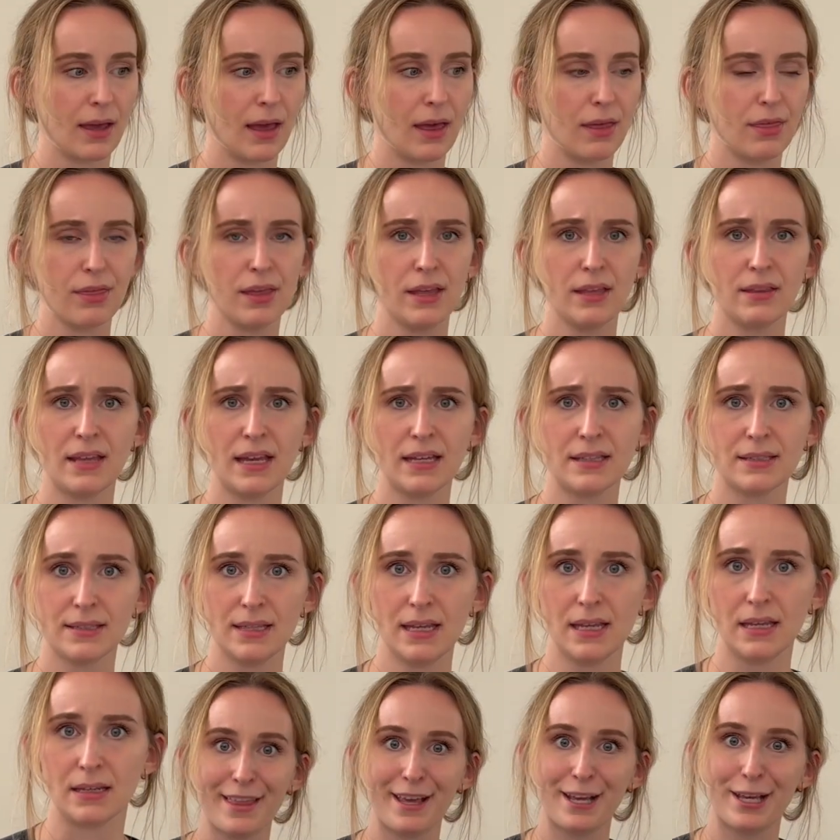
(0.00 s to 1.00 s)
I think that's
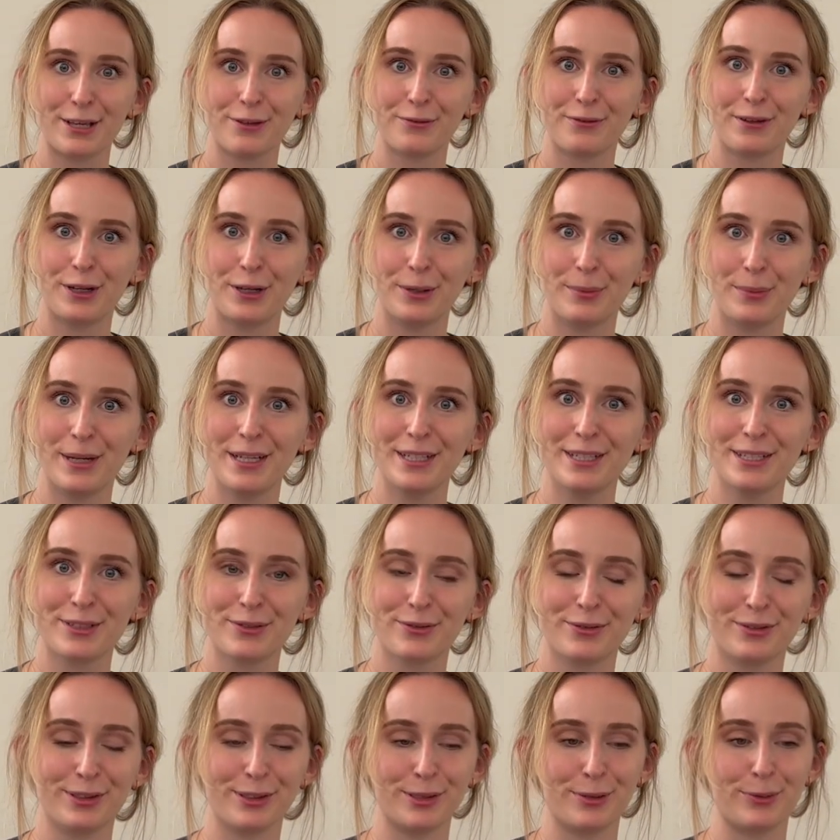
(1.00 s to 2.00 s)
it. Thank you very much
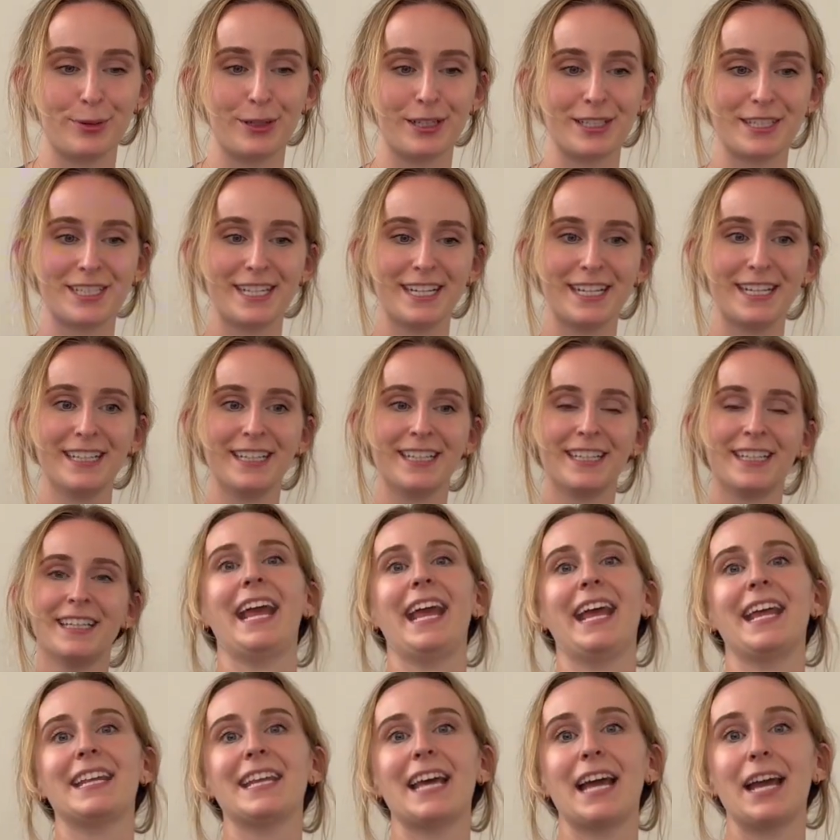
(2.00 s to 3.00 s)
for watching,
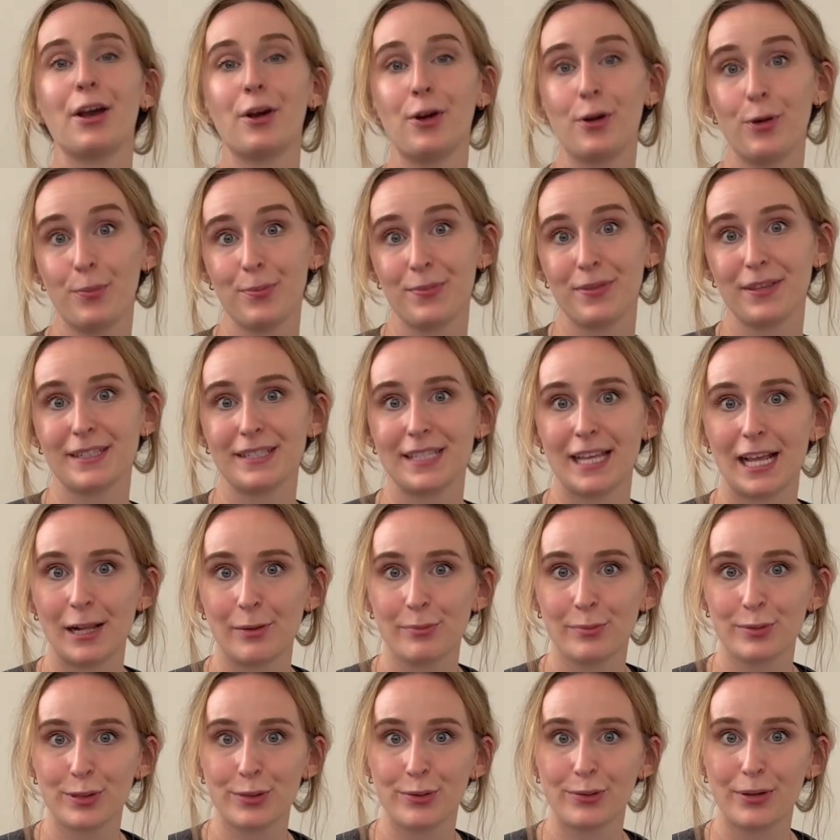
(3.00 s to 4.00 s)
and I hope this
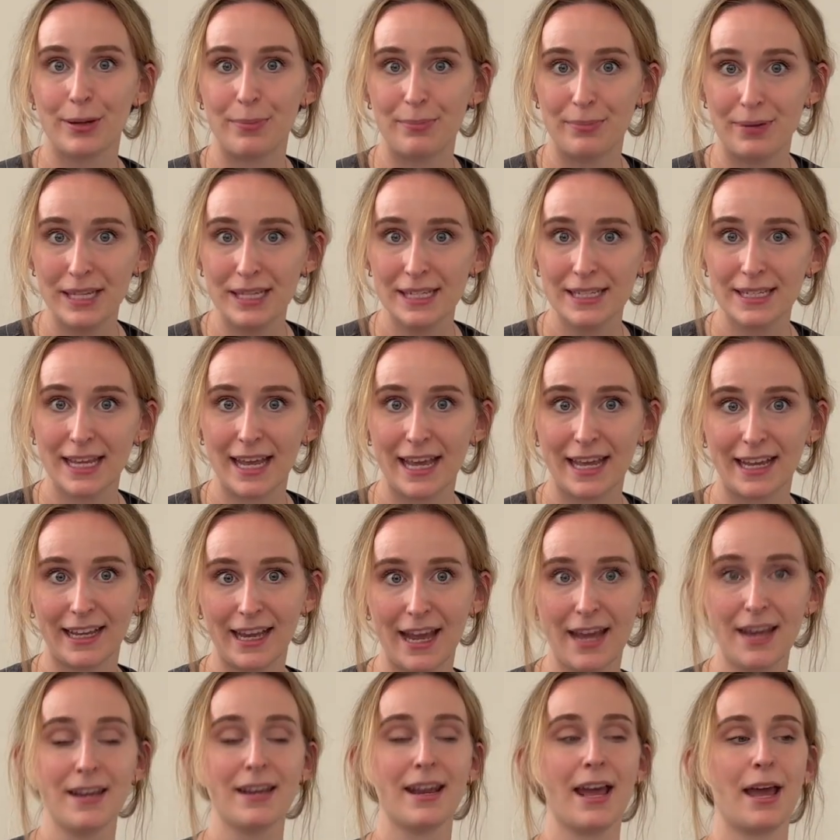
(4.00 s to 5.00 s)
helps you a bit.
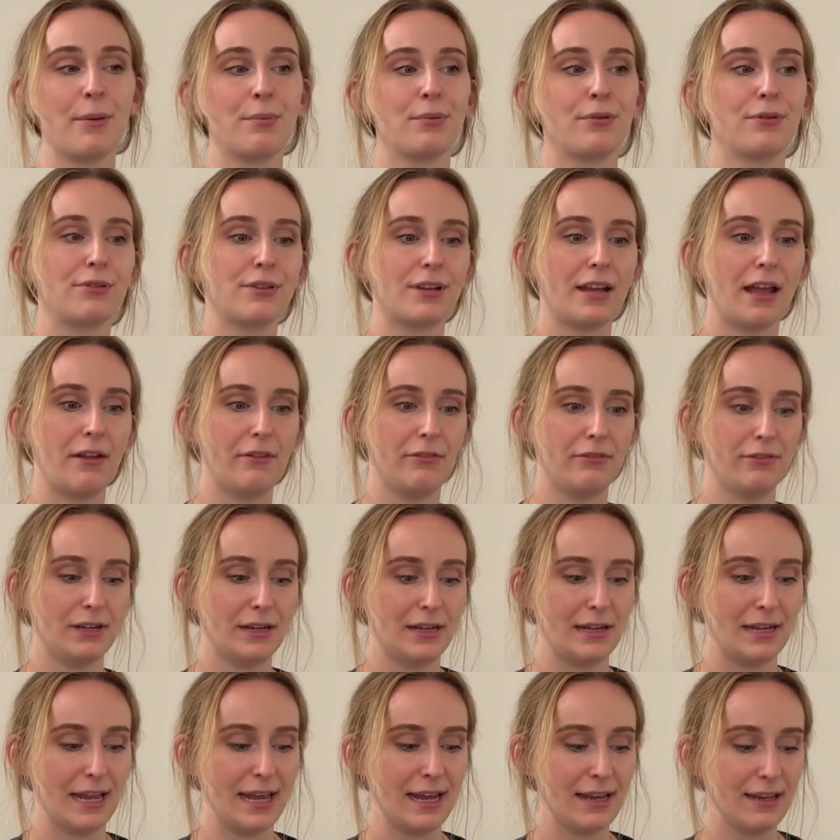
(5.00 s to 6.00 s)
Again, I put every
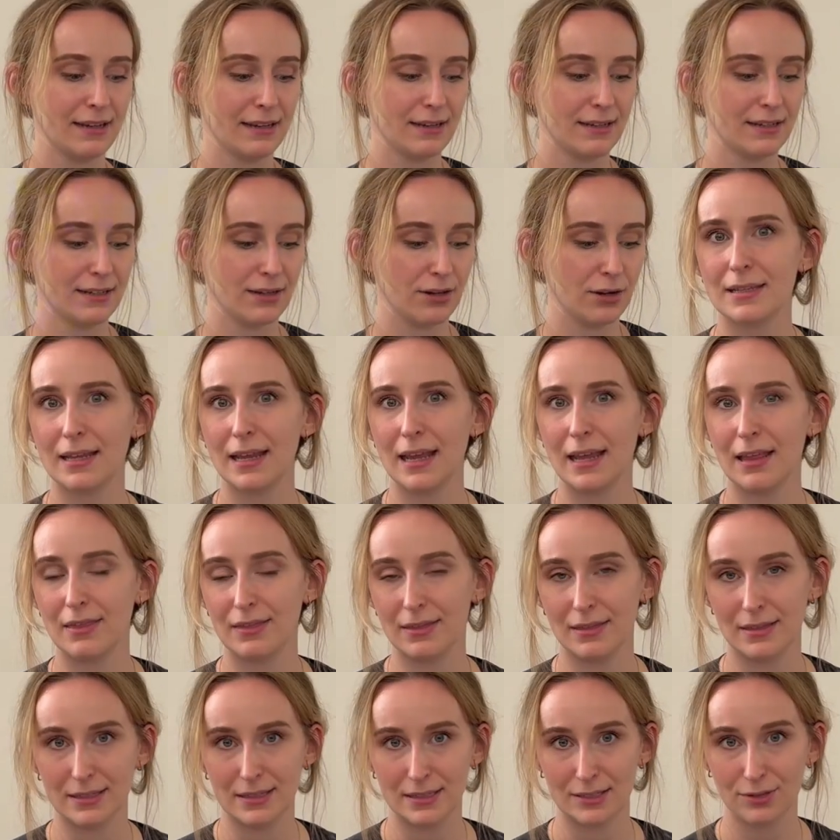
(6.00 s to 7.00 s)
link in
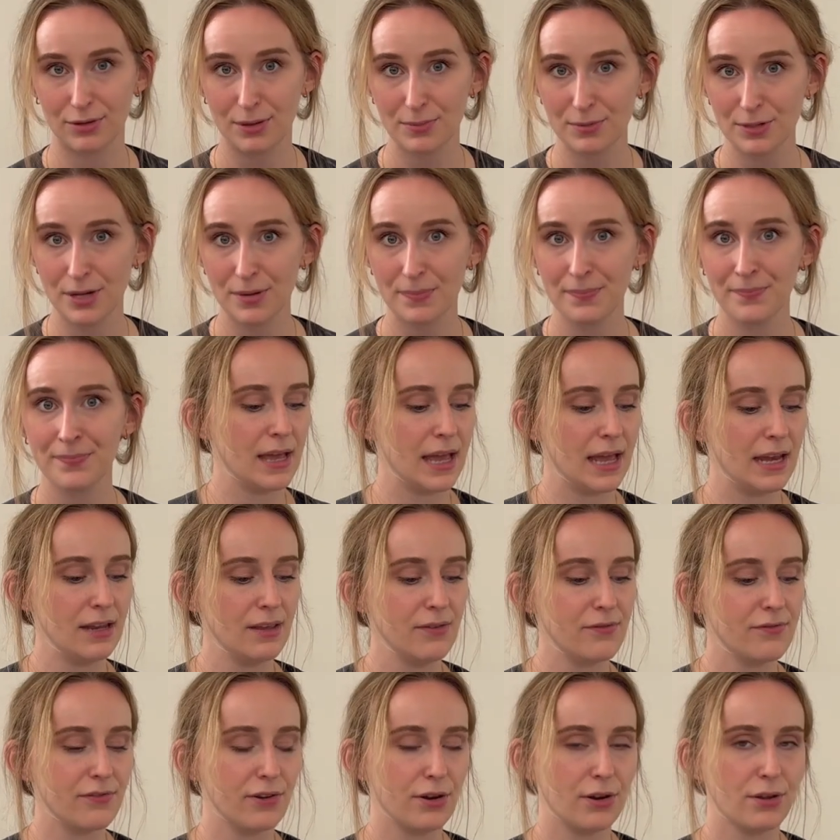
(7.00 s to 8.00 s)
the description. Any
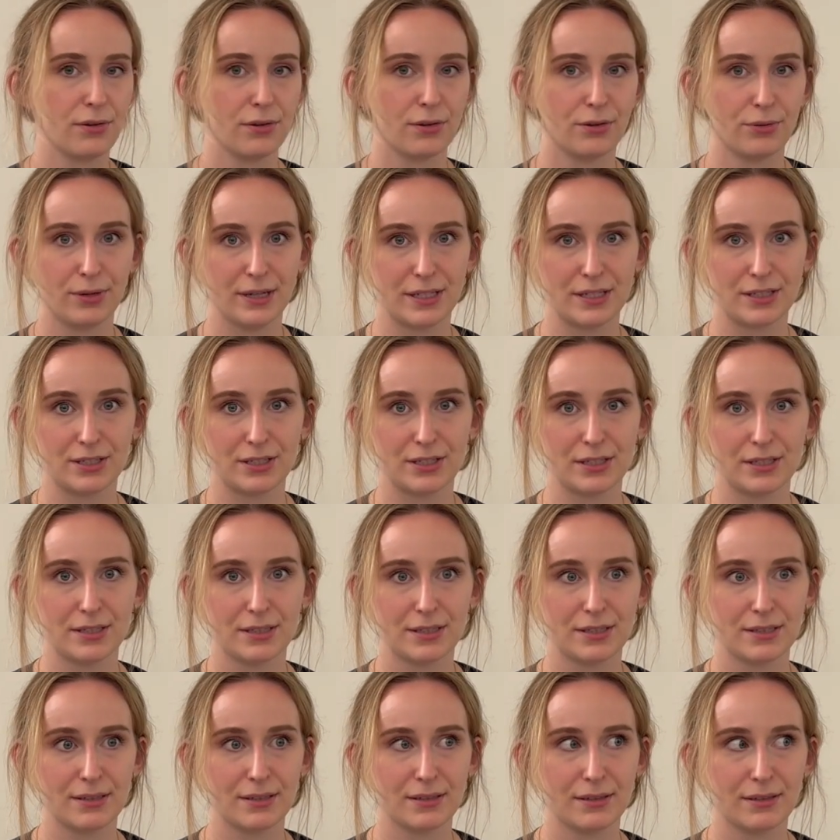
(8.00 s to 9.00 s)
further questions,
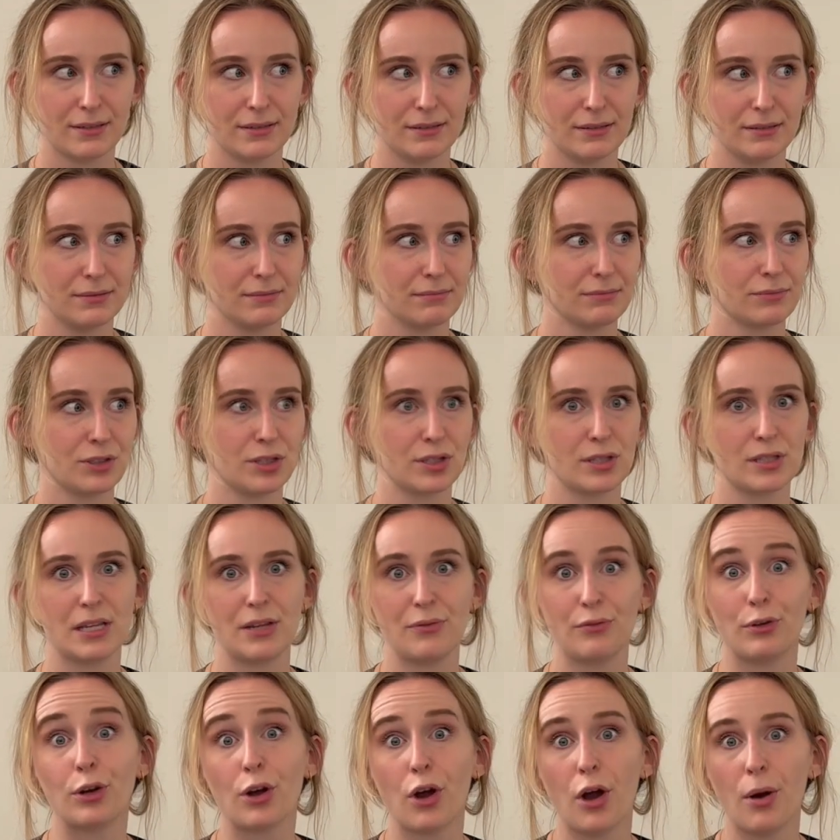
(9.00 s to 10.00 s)
just
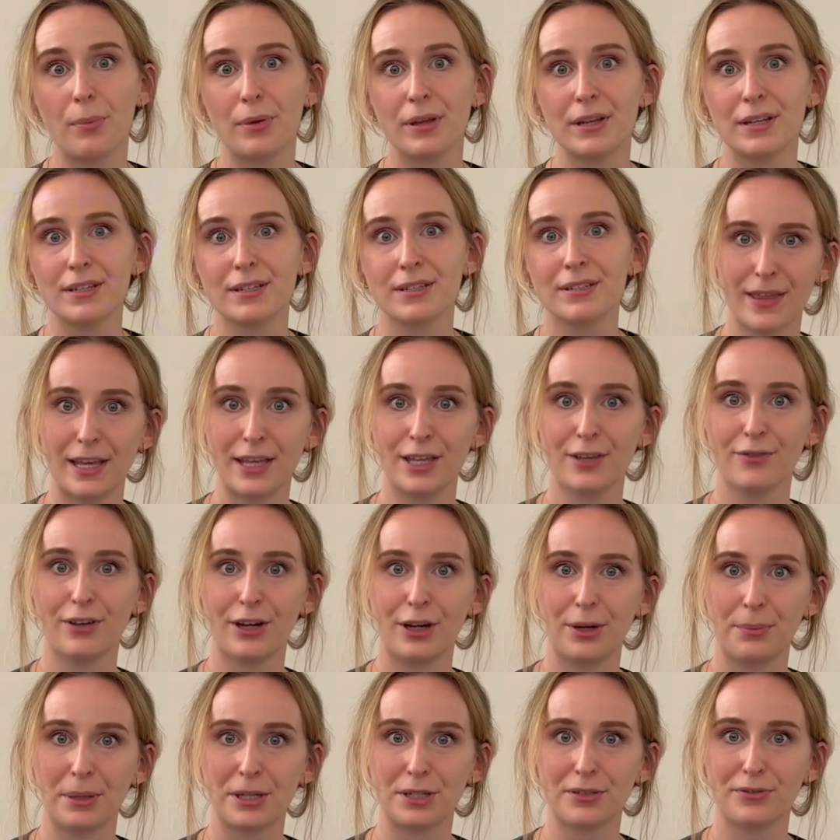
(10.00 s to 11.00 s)
leave a comment. Thank you
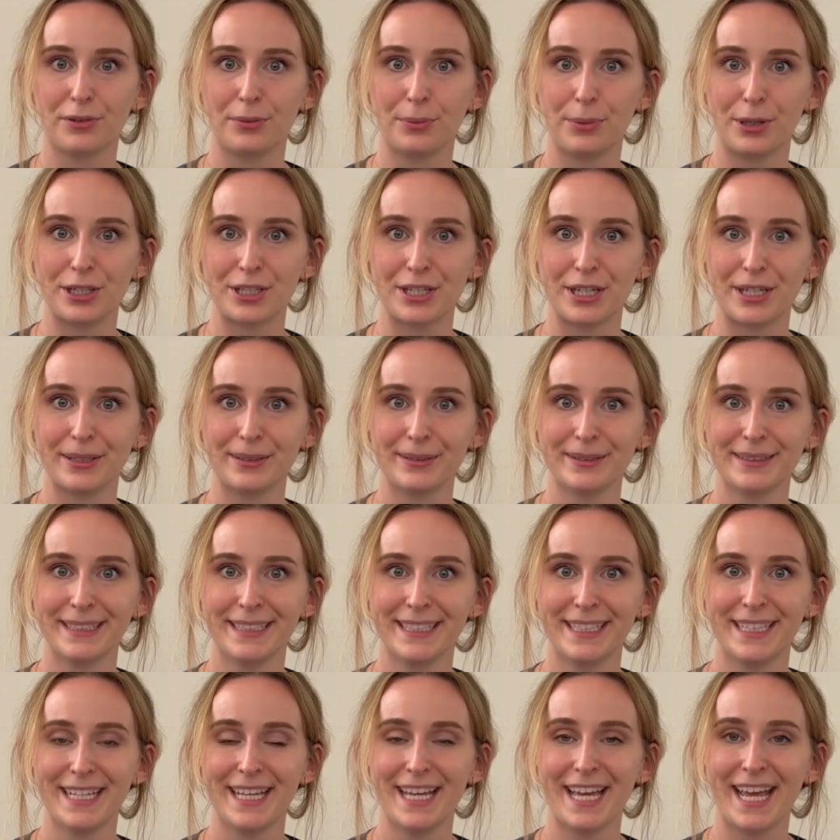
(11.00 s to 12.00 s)
very much for watching,
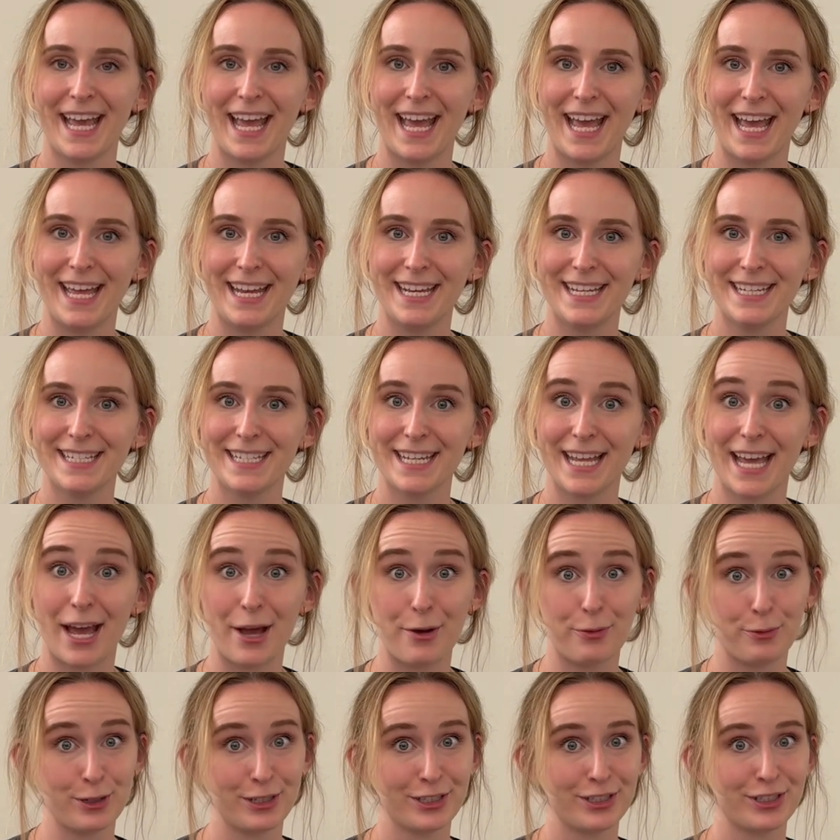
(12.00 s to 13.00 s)
and I
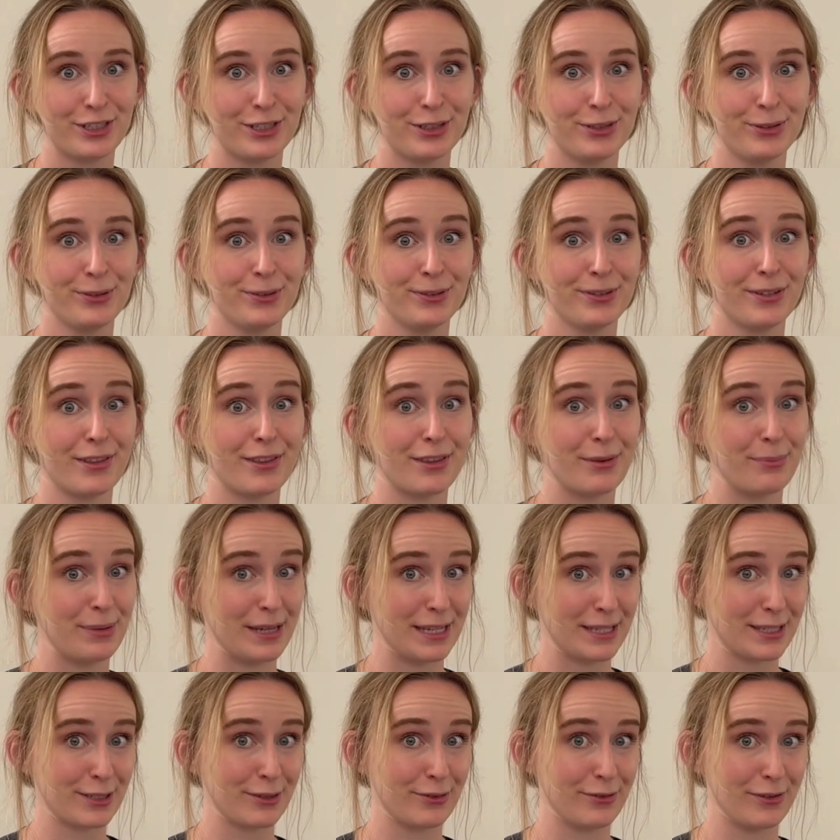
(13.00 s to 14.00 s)
wish you the
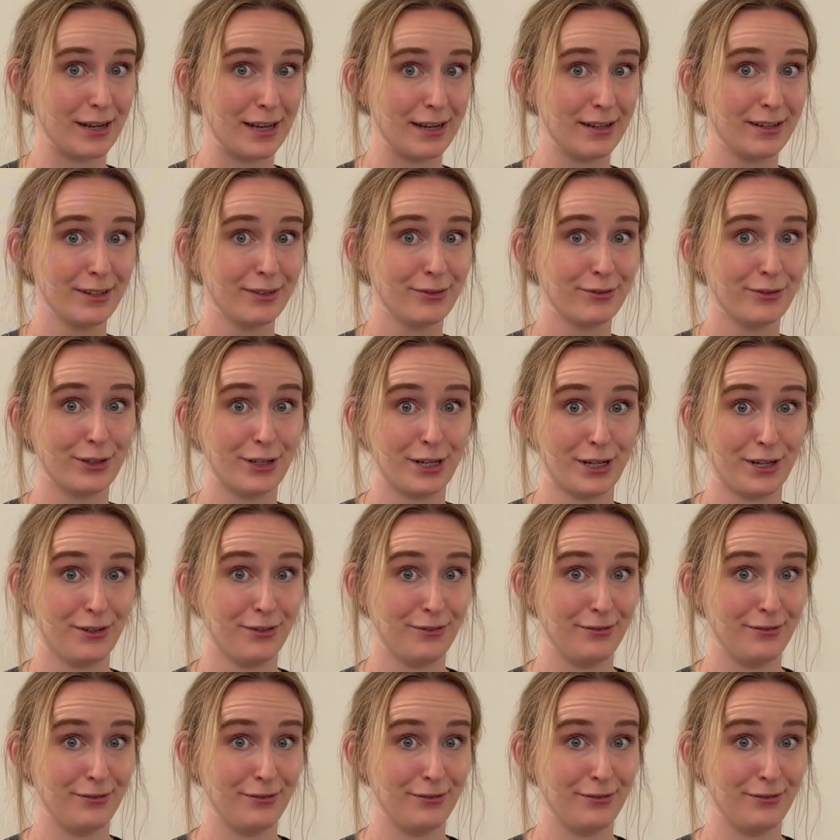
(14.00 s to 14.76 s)
best of luck for your